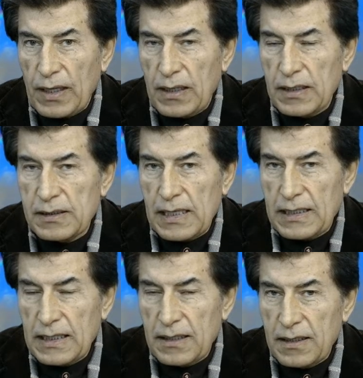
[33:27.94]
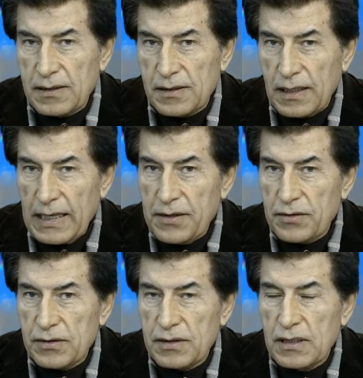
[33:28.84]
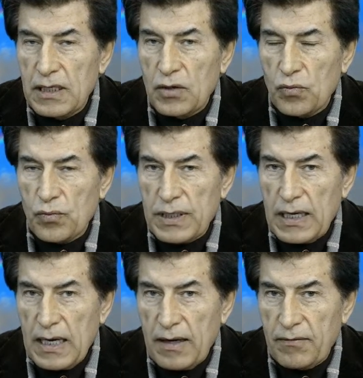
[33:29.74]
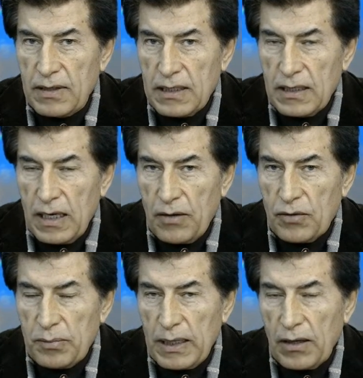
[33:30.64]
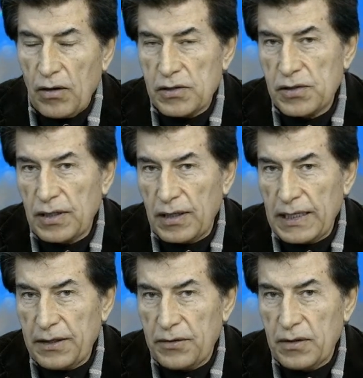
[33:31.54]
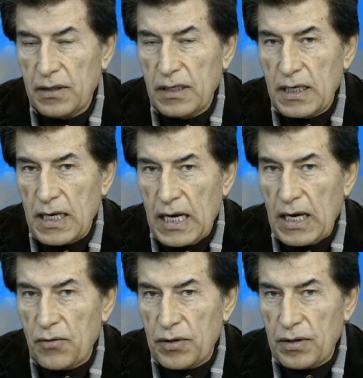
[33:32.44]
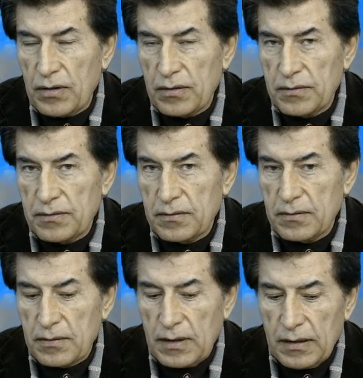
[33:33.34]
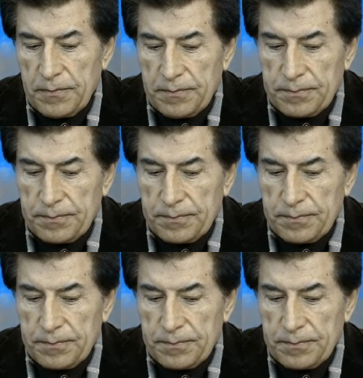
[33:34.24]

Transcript: Is that in these layers, we have our biological layer, our um,